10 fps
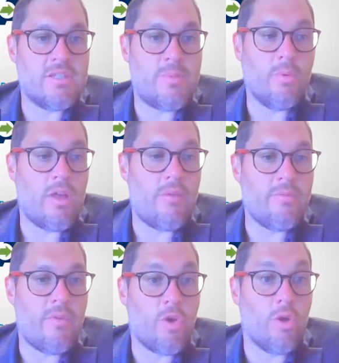these people
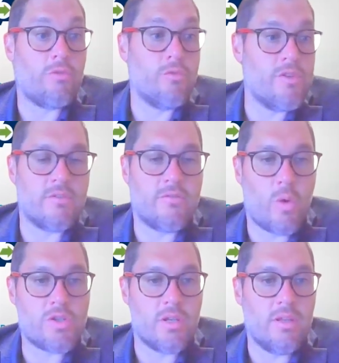have gone through this.
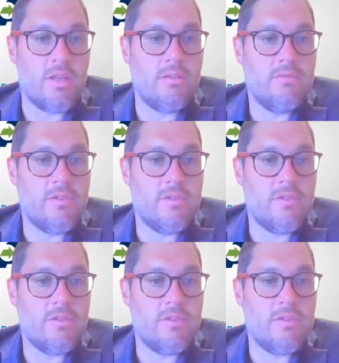Unfortunately,